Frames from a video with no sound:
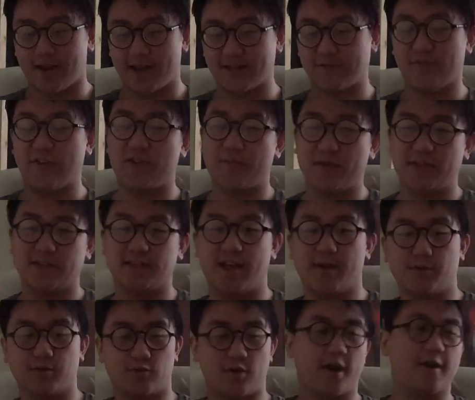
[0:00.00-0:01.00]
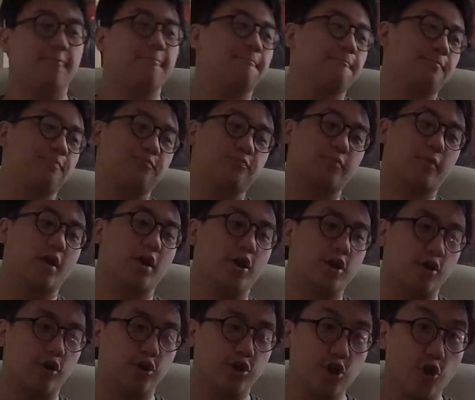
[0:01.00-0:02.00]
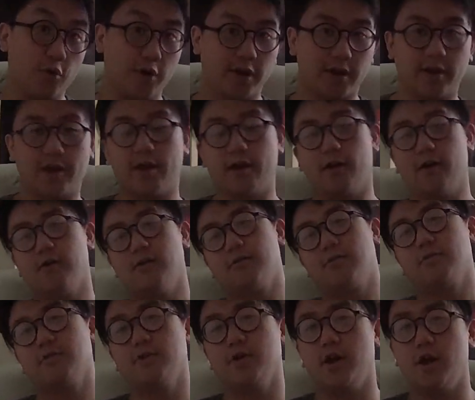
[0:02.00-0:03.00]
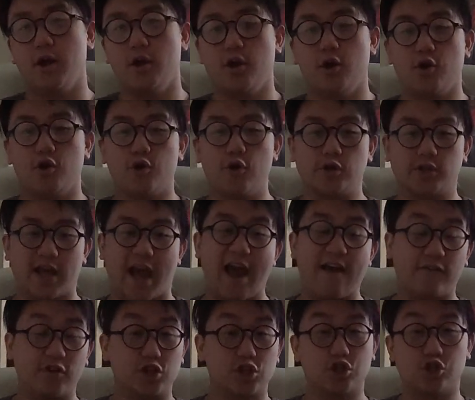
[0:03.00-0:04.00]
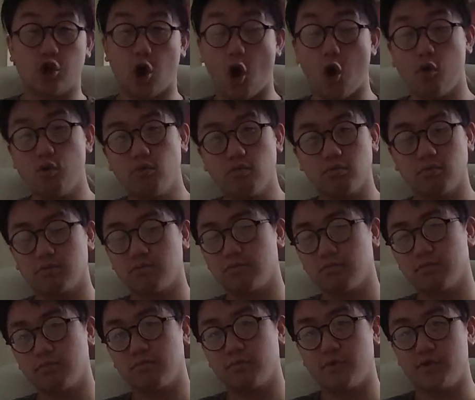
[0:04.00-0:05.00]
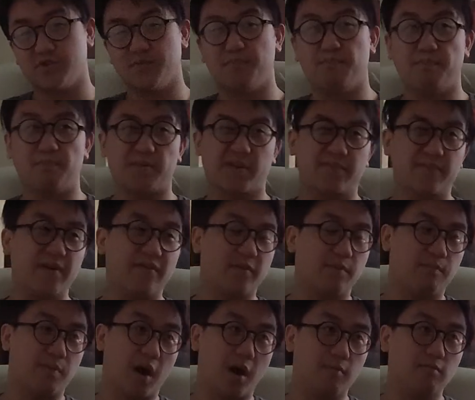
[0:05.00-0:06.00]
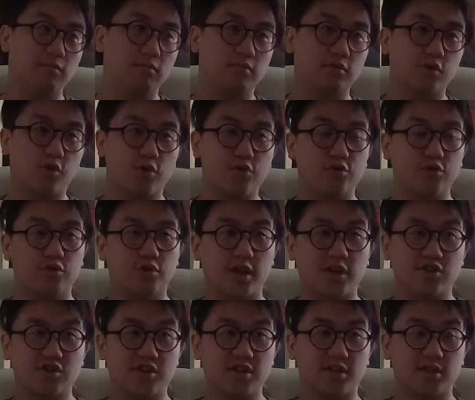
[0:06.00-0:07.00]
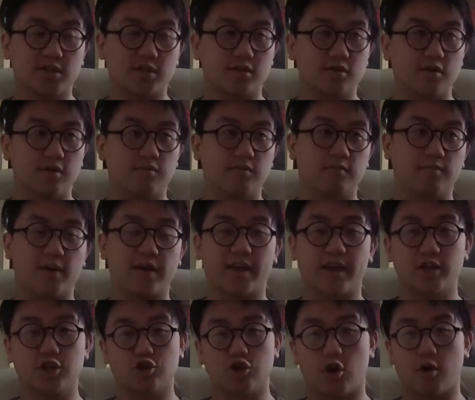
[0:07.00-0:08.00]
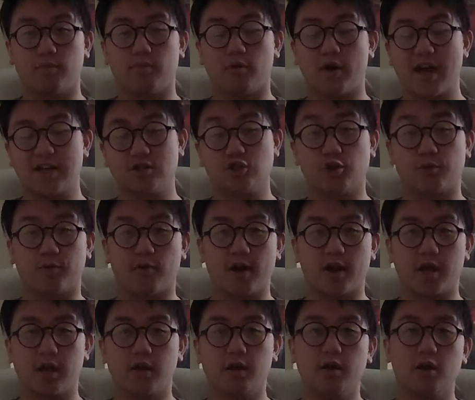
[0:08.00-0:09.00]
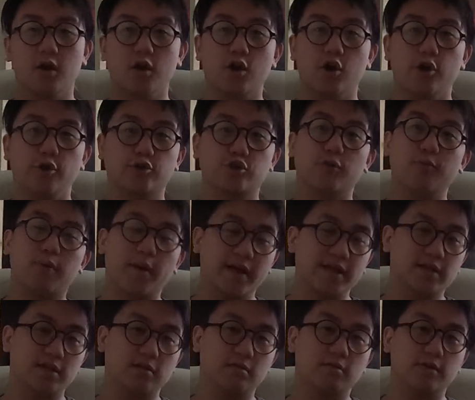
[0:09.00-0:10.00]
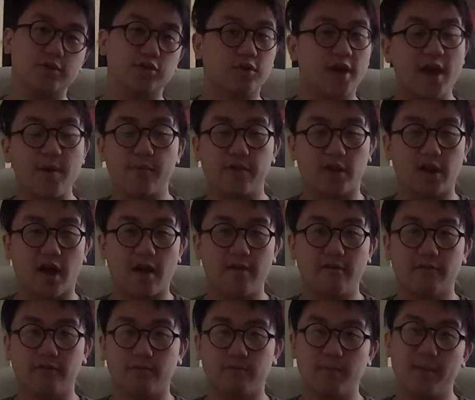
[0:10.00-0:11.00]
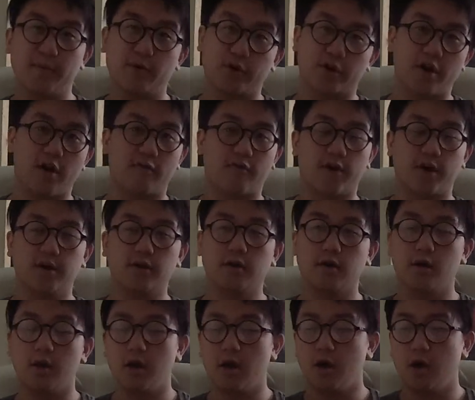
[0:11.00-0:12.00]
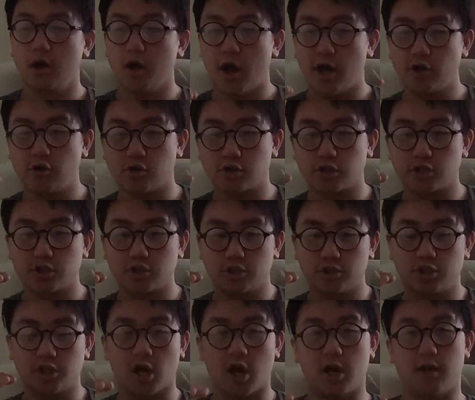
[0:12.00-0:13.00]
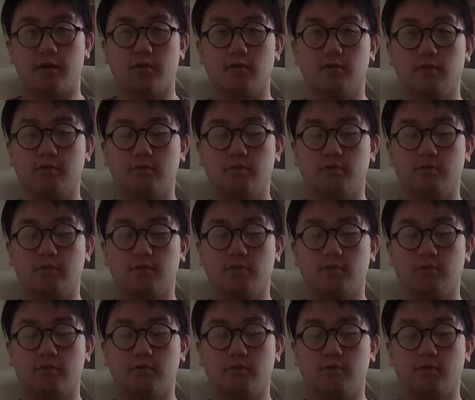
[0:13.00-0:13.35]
It's Vietnamese names, right? got Nguyen here. He was average Joe. He's a bit of a bum. Going through the education system. About to get a job. Or has a job already He's complacent. He's okay with life. Maybe got a girlfriend. And you got Chan.